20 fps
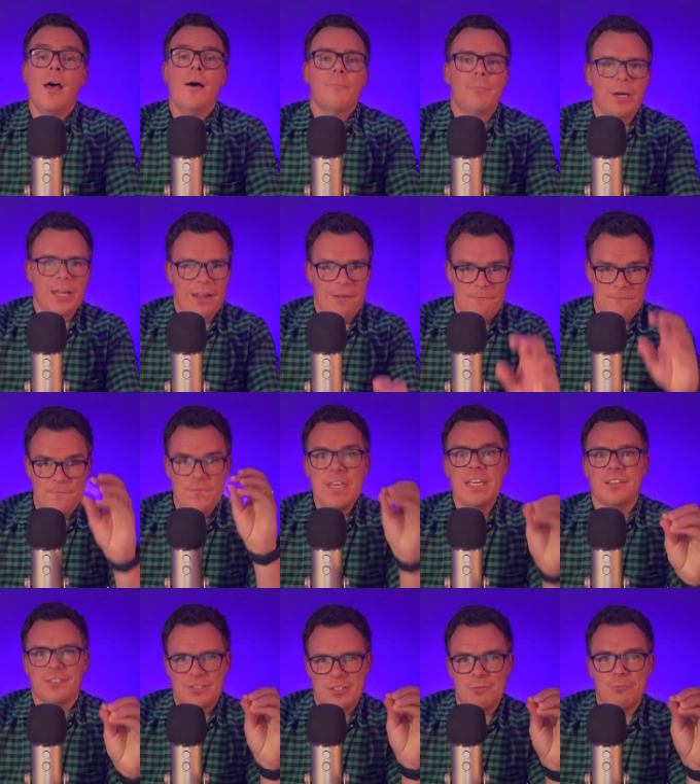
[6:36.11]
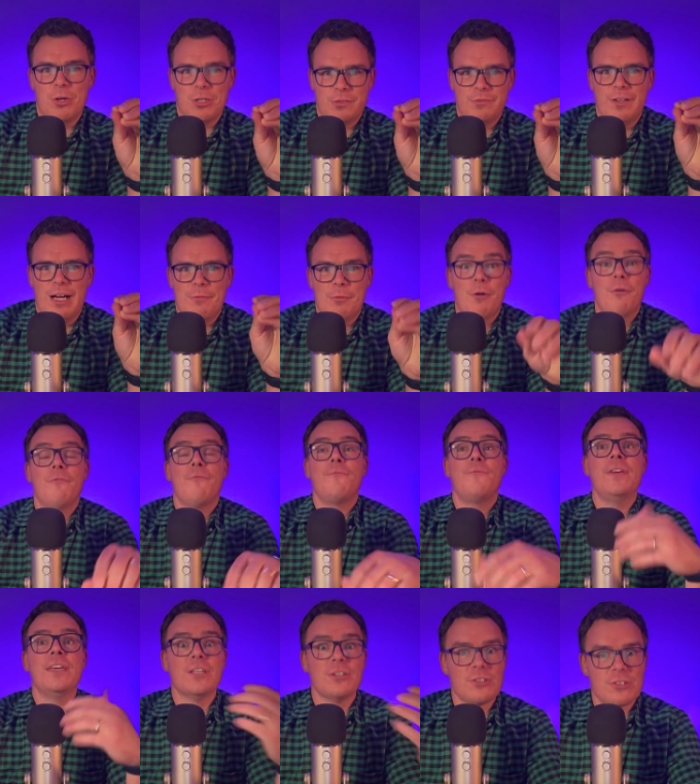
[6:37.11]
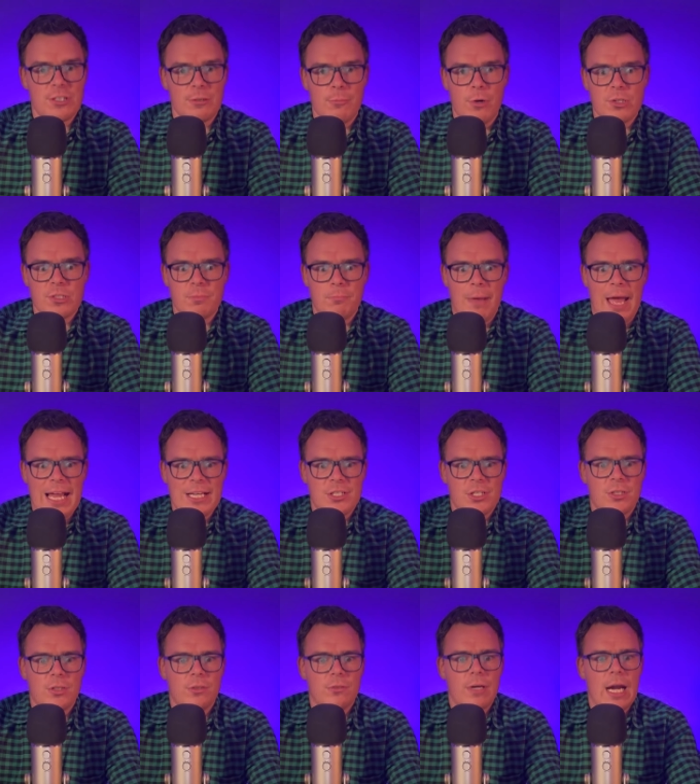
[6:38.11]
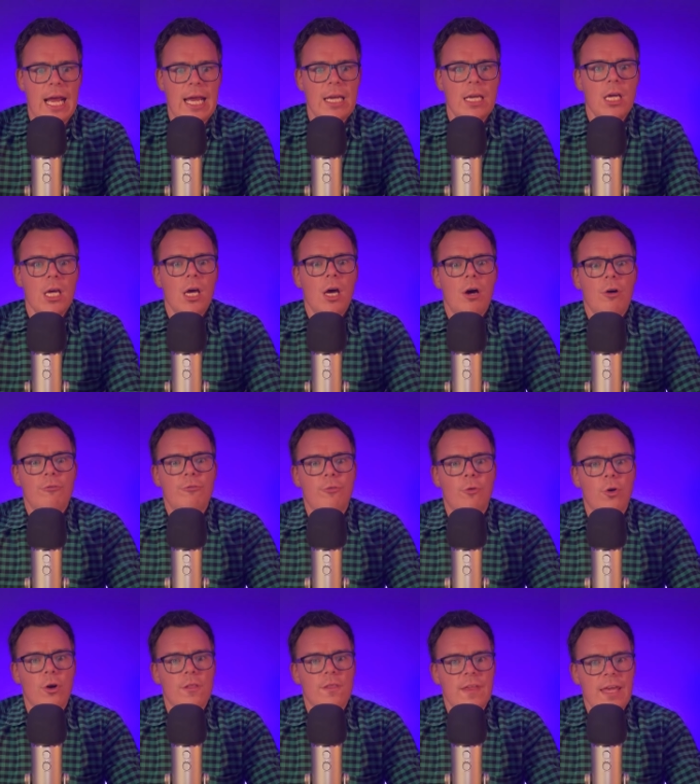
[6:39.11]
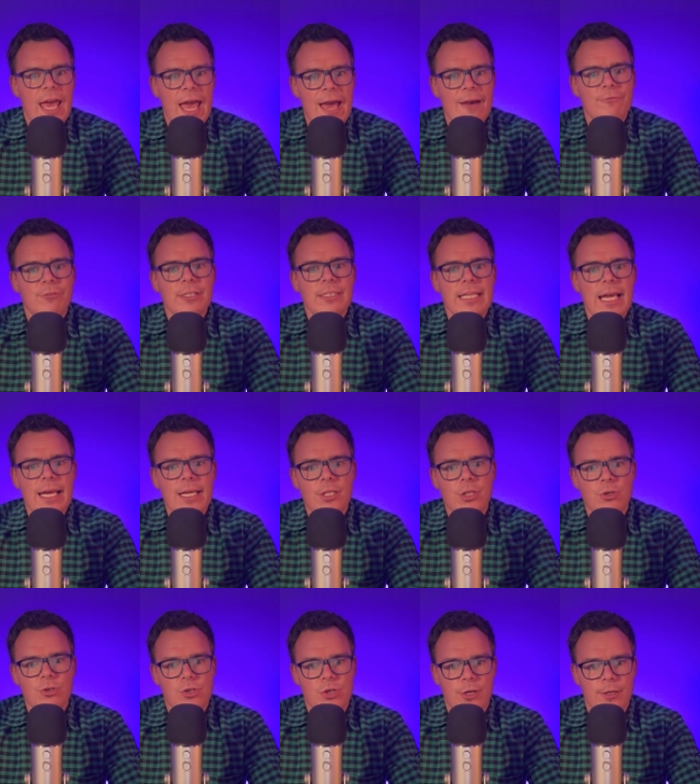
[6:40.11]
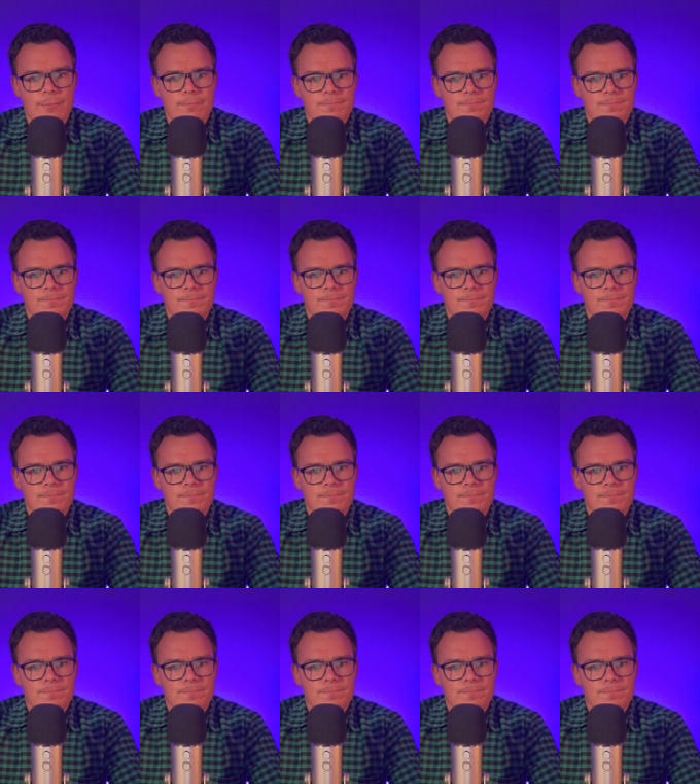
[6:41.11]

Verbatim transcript: but it feels the most valuable, feels the most magical, right? For the everyday user,